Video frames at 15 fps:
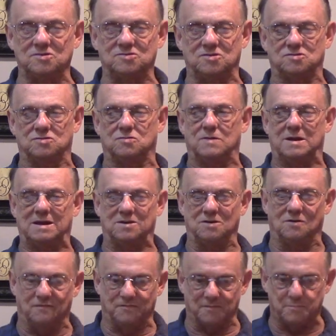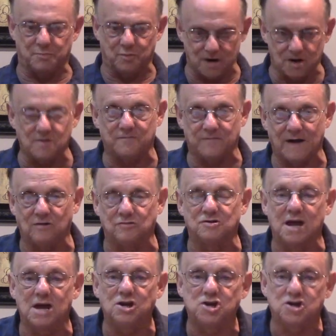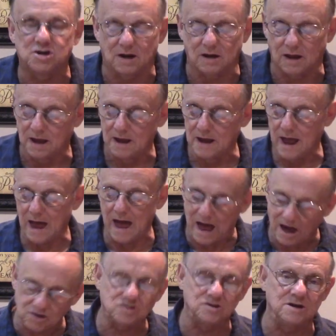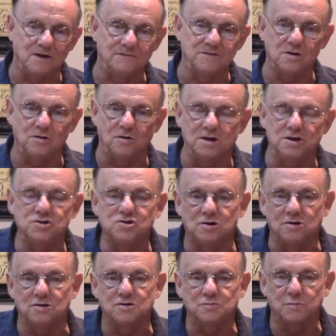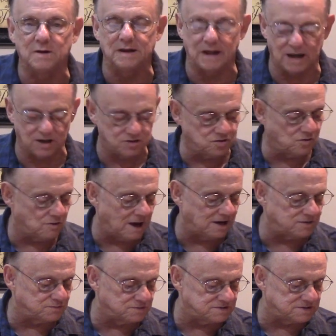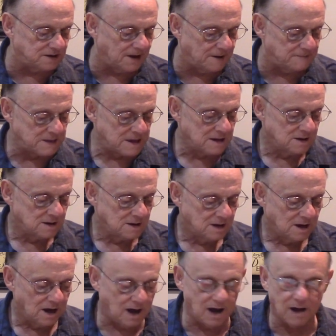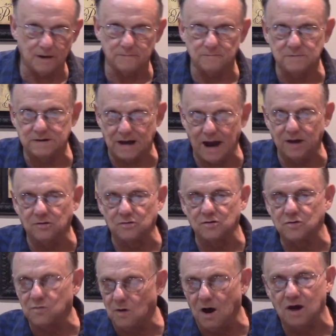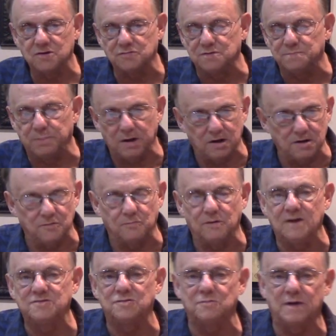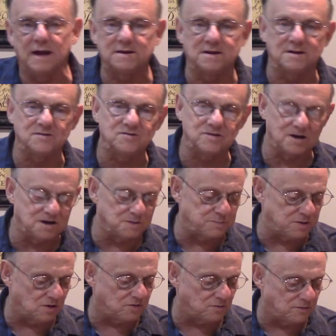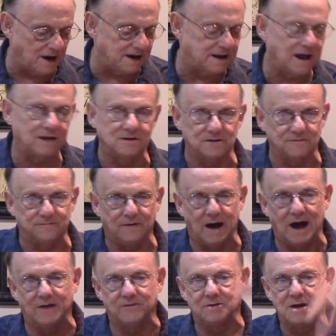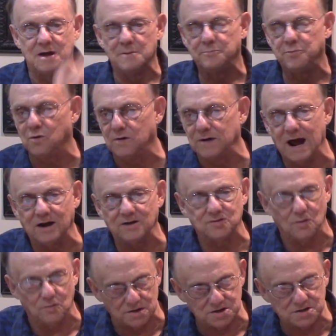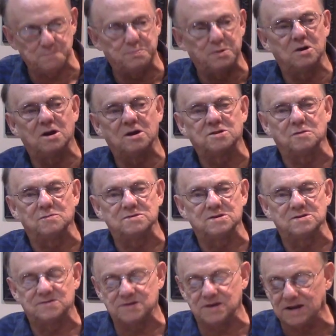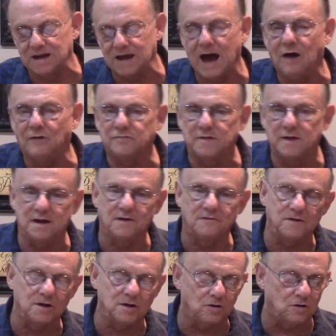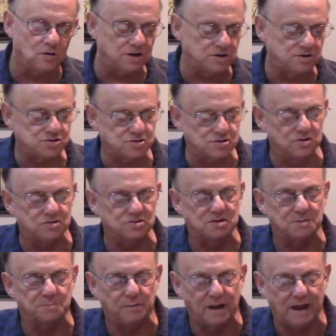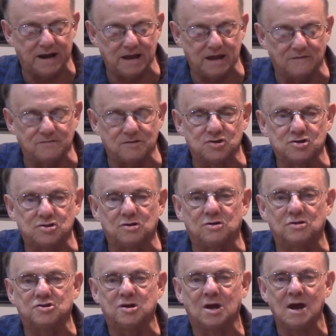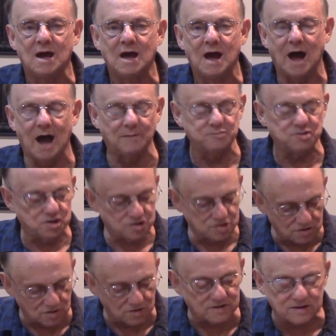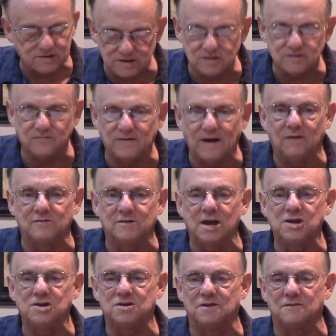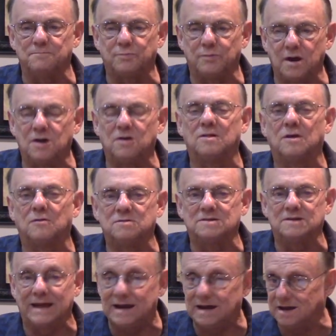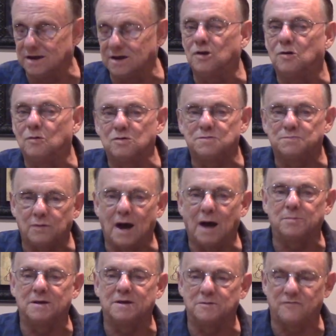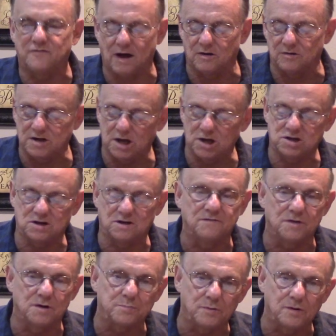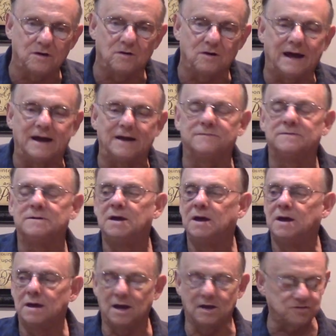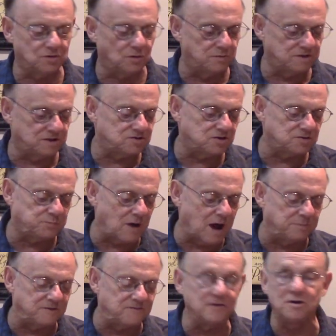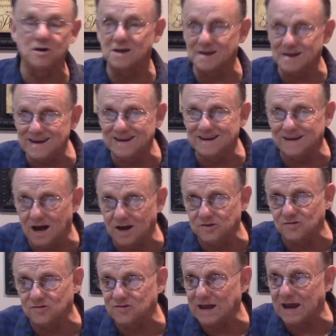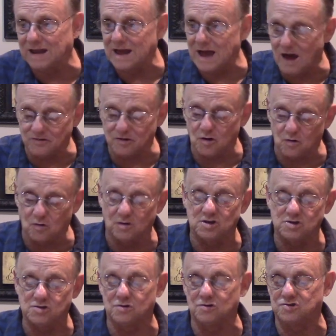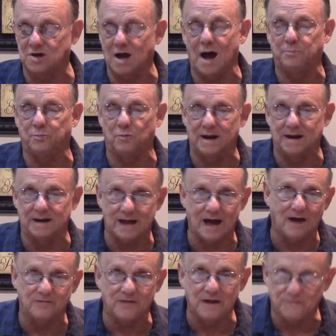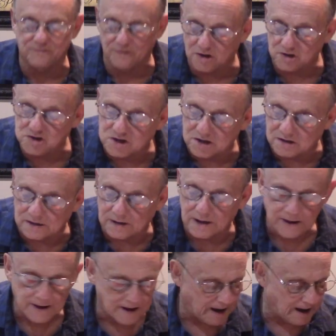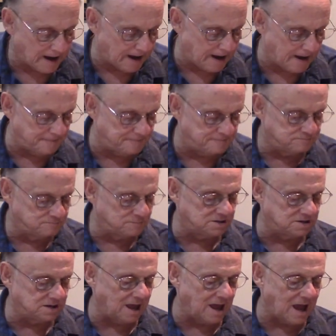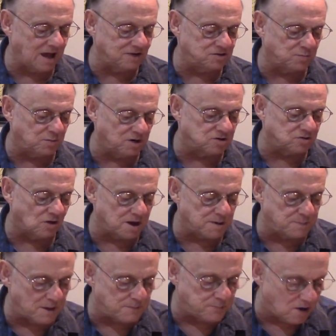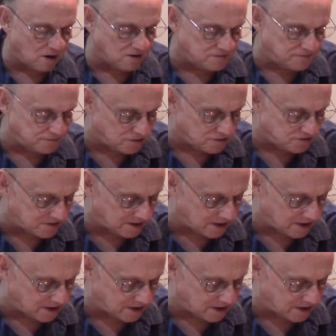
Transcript: is a great deal of a prayer foundation, actually, of the early church. When uh, Christ was uh, uh, died on the cross, was buried, resurrected, ascended be on the right hand of the Father, poured out his Holy Spirit. There was a sending out then of the early church, the planning of the church. I'm sure that this foundation of prayer that was laid here was probably the foundation of their prayer life. And so well, this is probably very key to understanding how the early church operated, how they functioned. Um, Today I just want to talk about part of the verse there